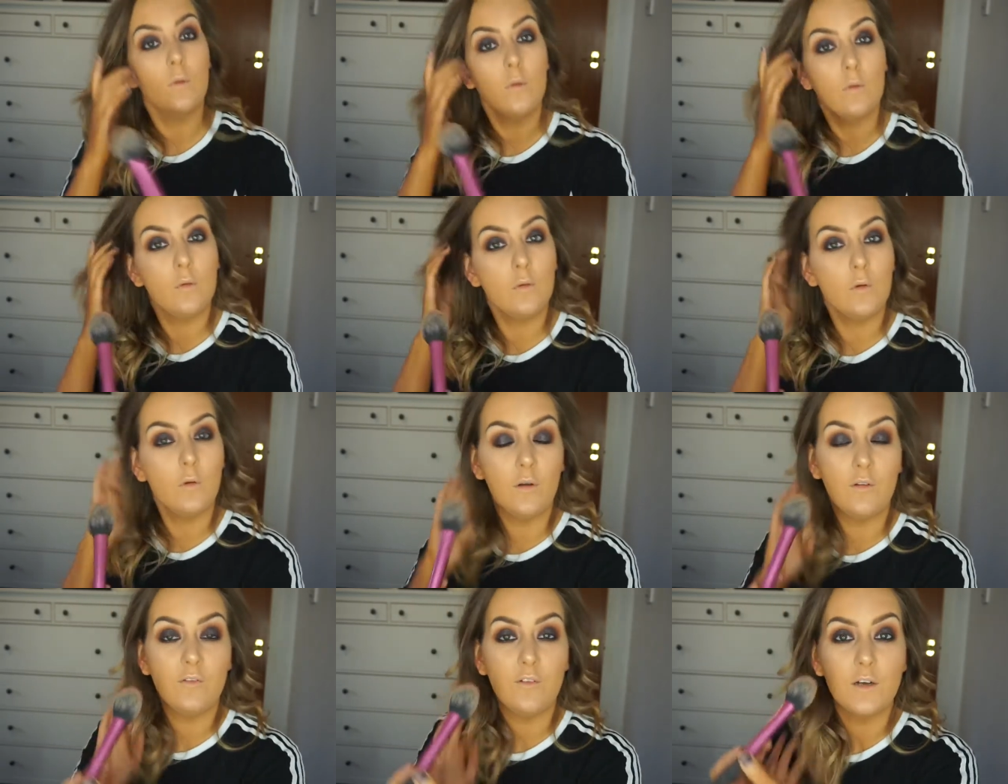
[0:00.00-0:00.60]

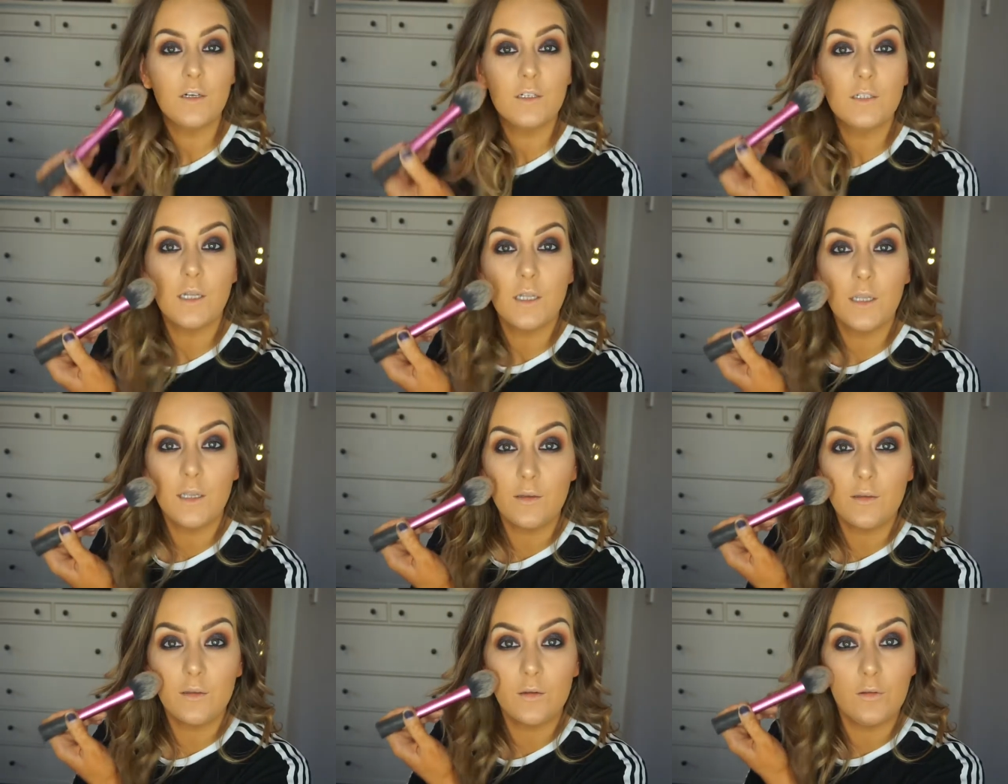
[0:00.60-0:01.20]
So at first I
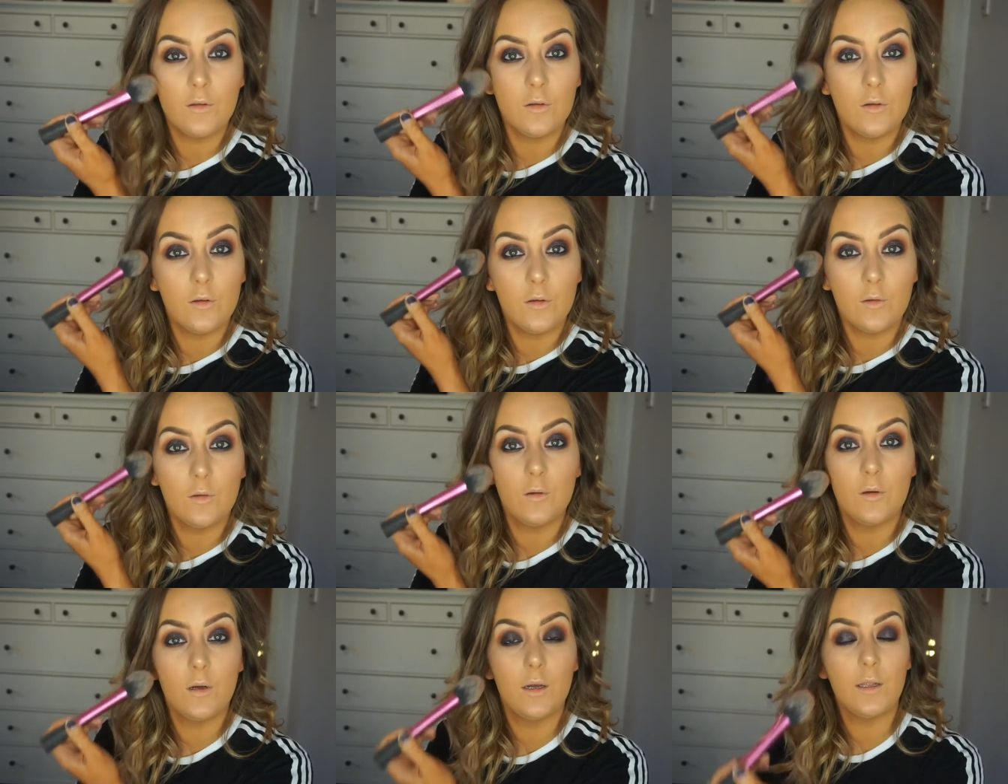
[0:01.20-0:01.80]
like
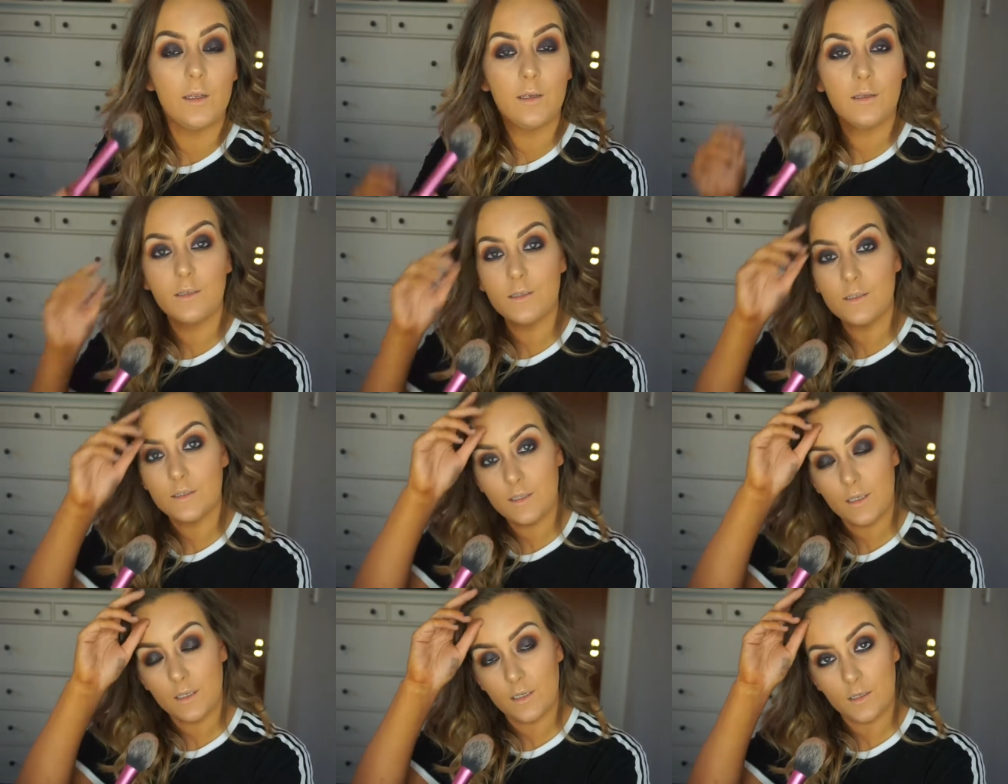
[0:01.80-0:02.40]
to
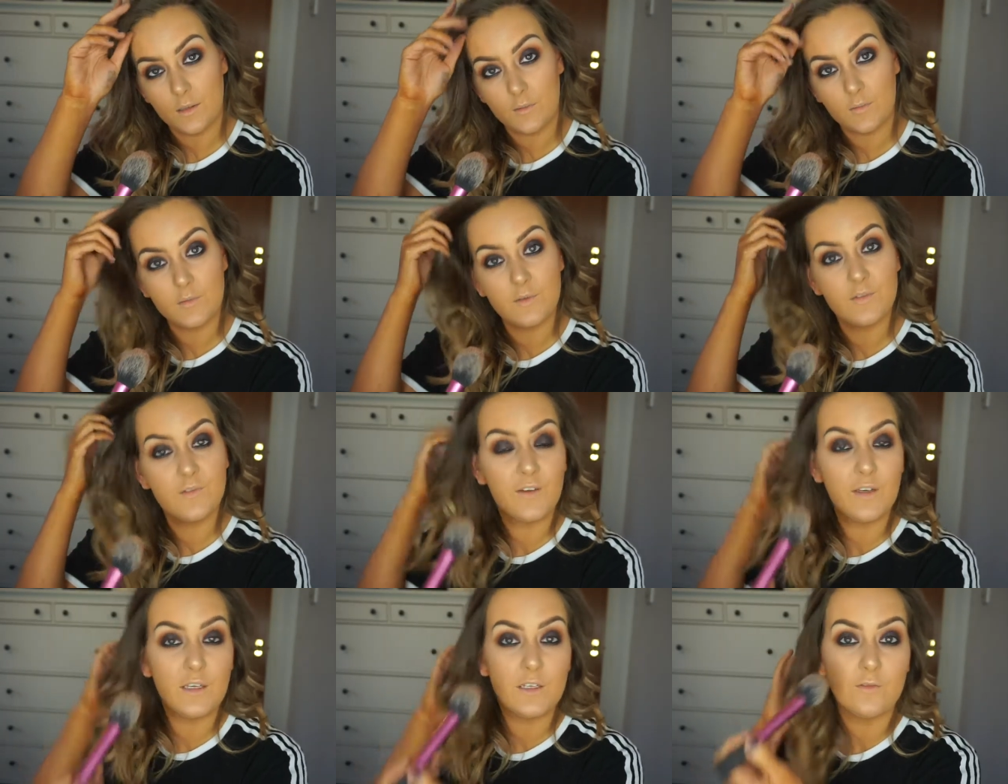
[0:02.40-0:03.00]
kind of
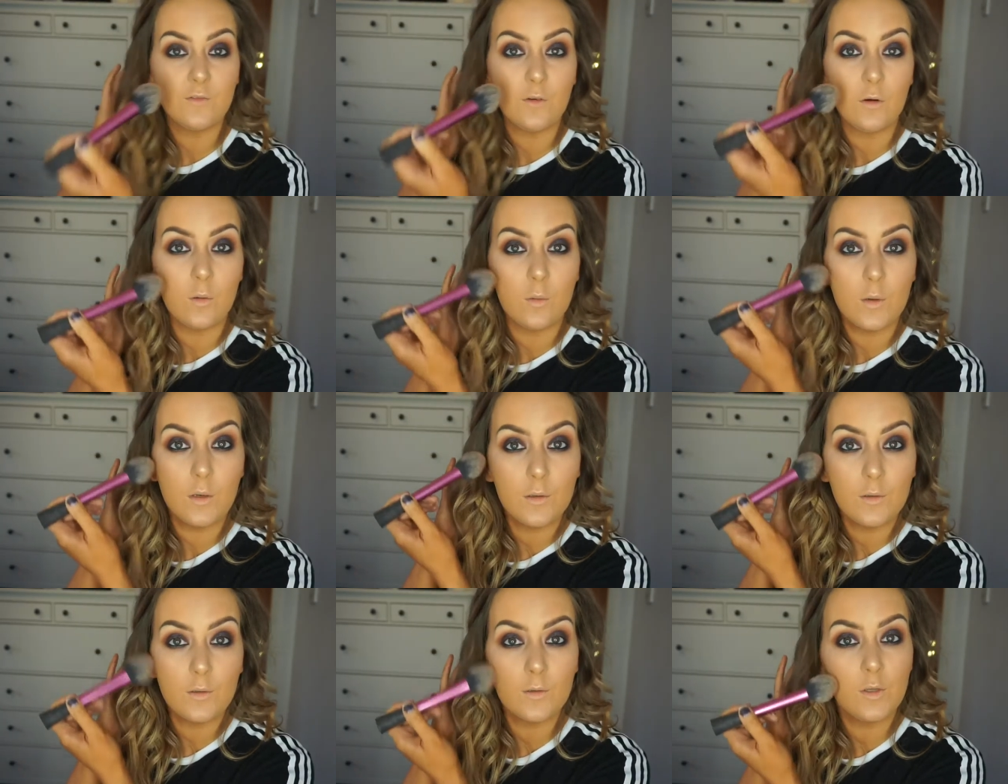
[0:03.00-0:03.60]
face
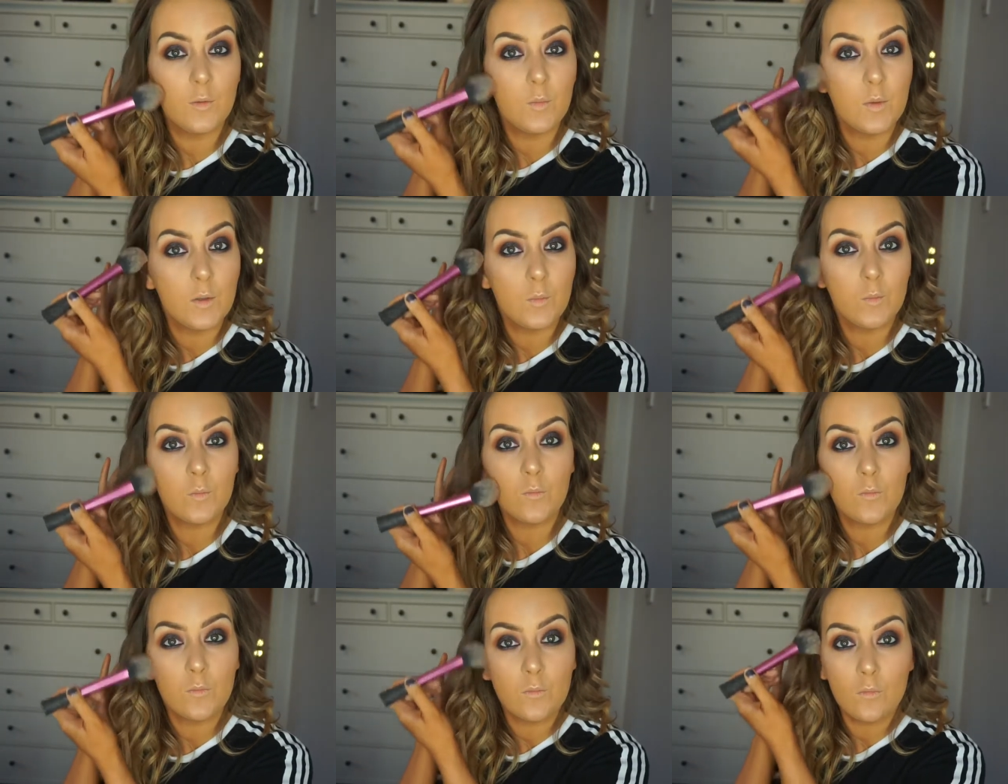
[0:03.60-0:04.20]
forward and do my
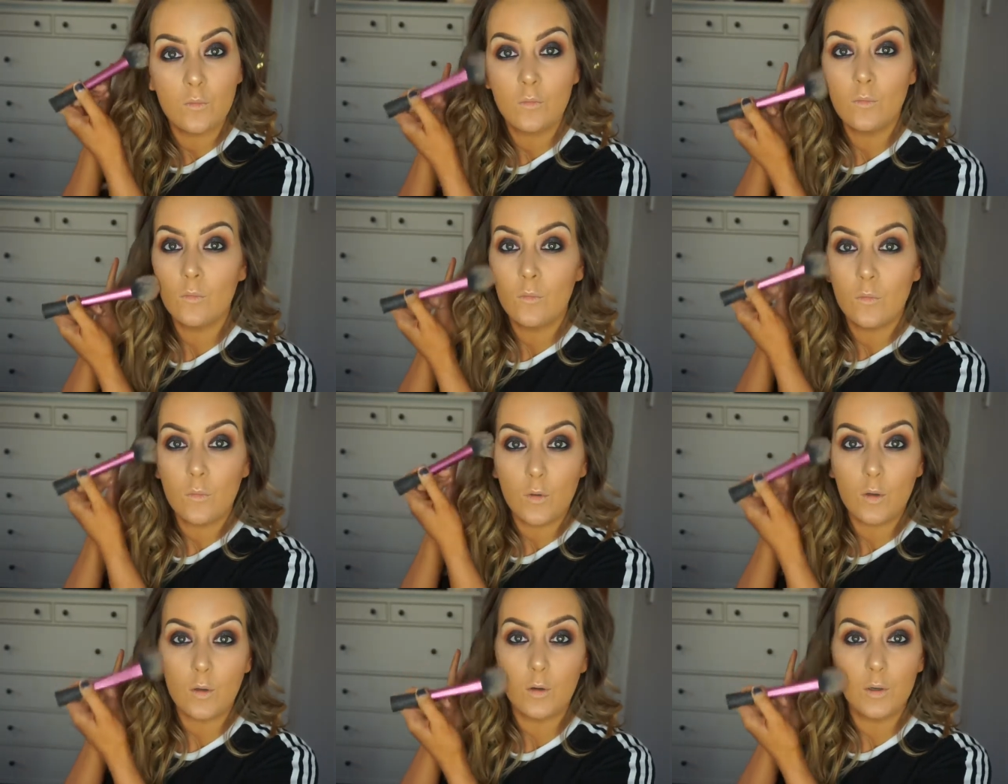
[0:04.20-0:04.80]

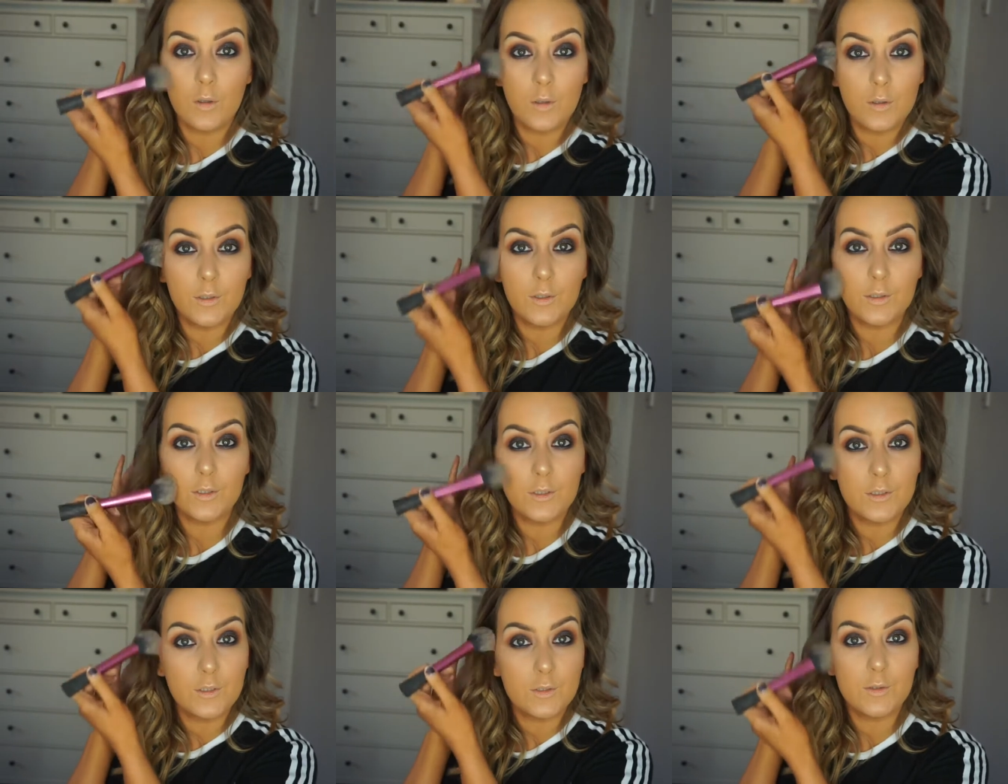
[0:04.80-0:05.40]

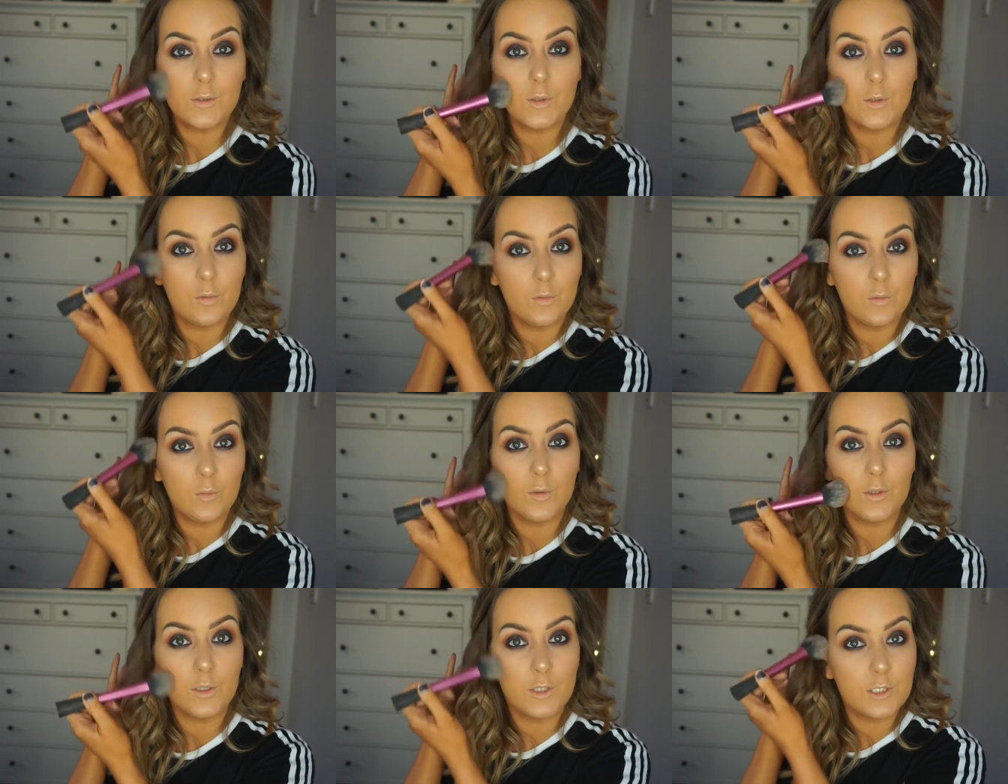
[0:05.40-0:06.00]
contour, just so you know
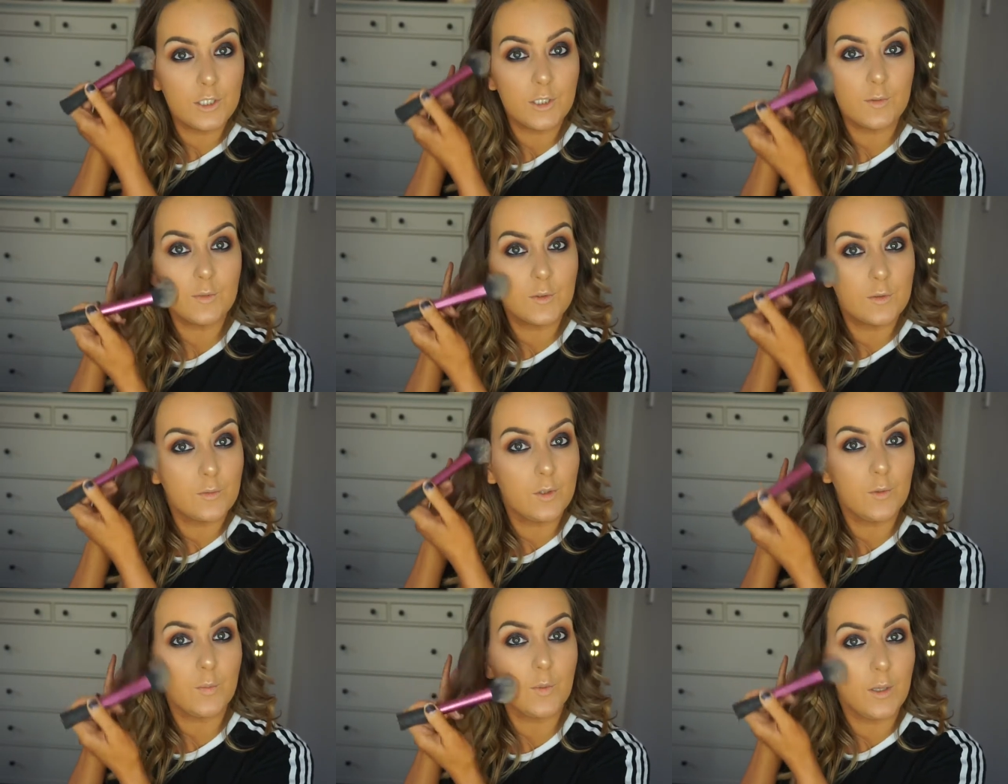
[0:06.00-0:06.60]
where the shape's
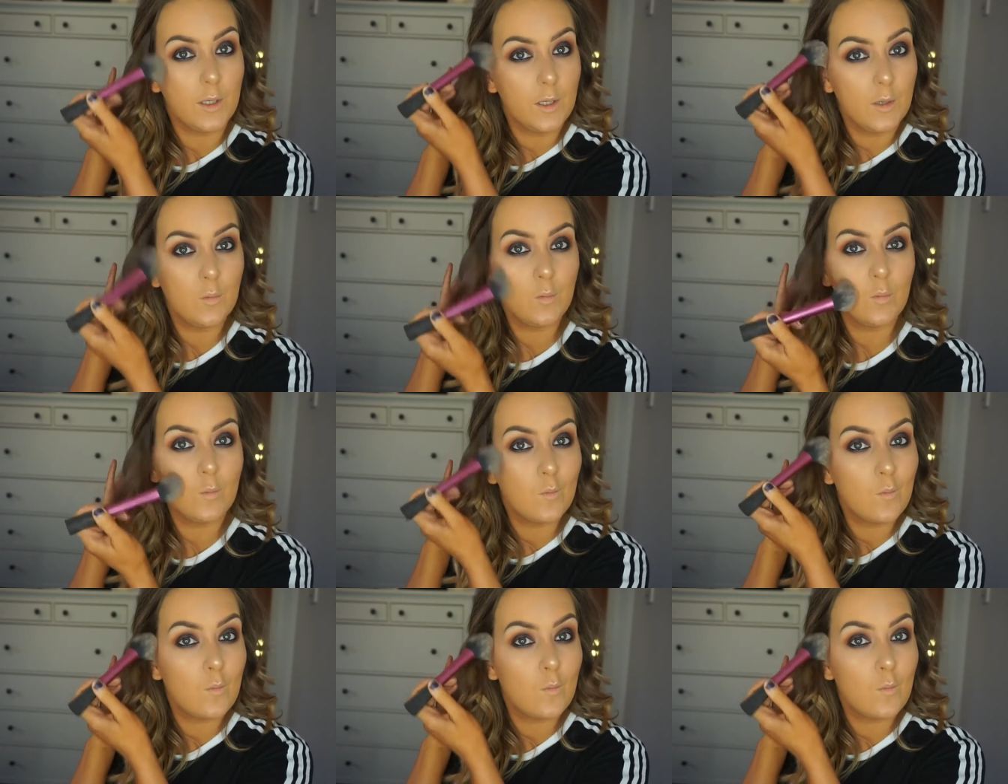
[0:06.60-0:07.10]
going to be.